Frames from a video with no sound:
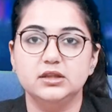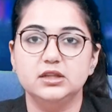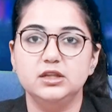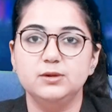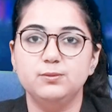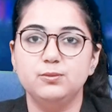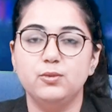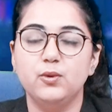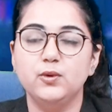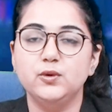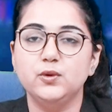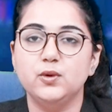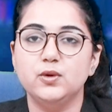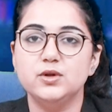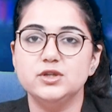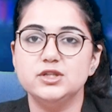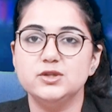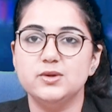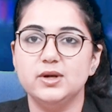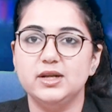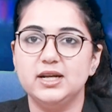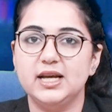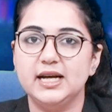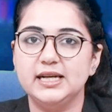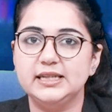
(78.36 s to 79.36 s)
The report
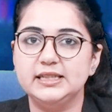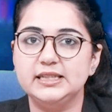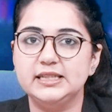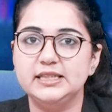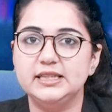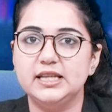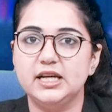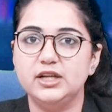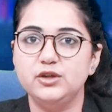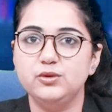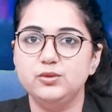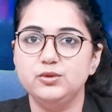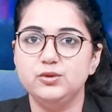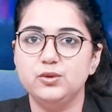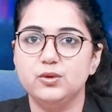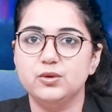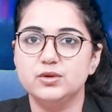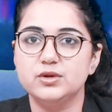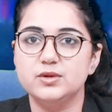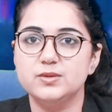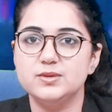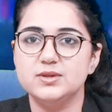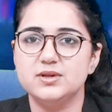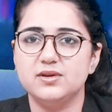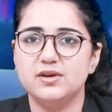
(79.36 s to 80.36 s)
also highlighted that two
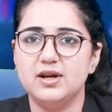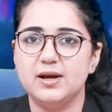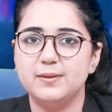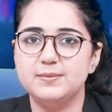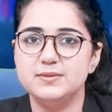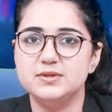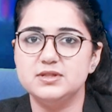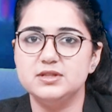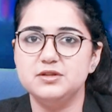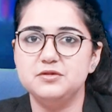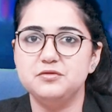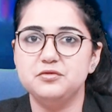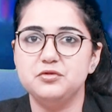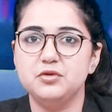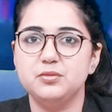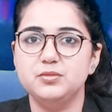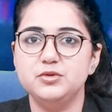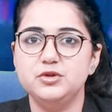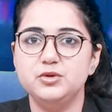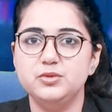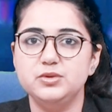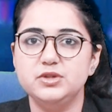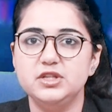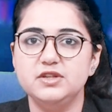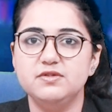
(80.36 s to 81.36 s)
doctors are absent from
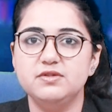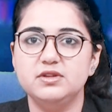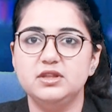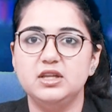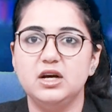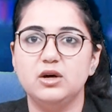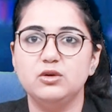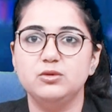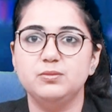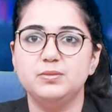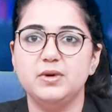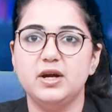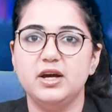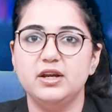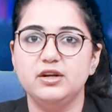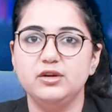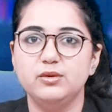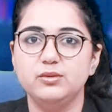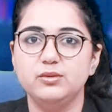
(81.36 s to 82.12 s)
duty without prior